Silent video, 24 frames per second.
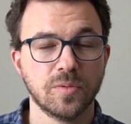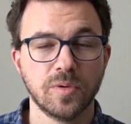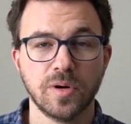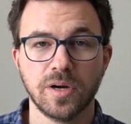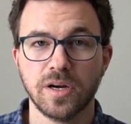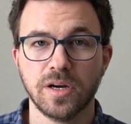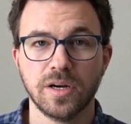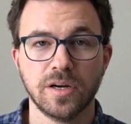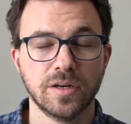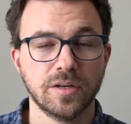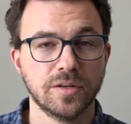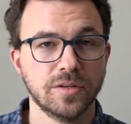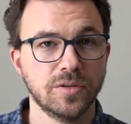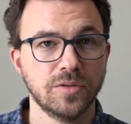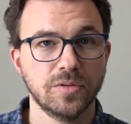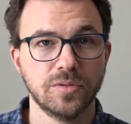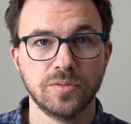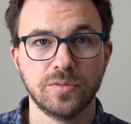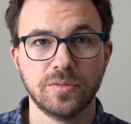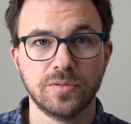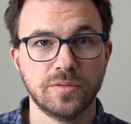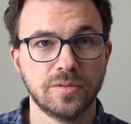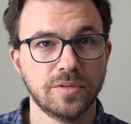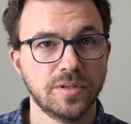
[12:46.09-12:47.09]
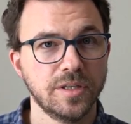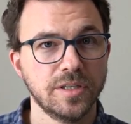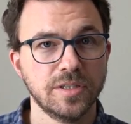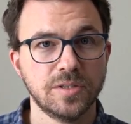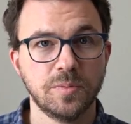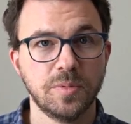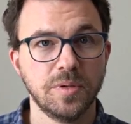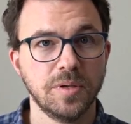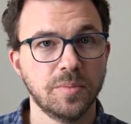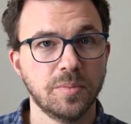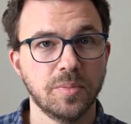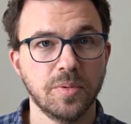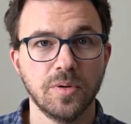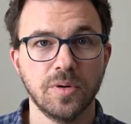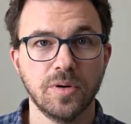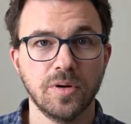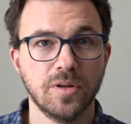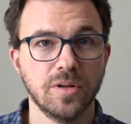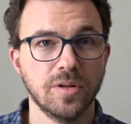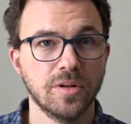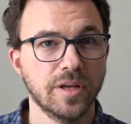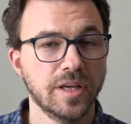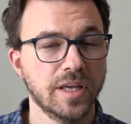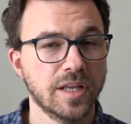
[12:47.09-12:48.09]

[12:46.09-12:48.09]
where you teach people,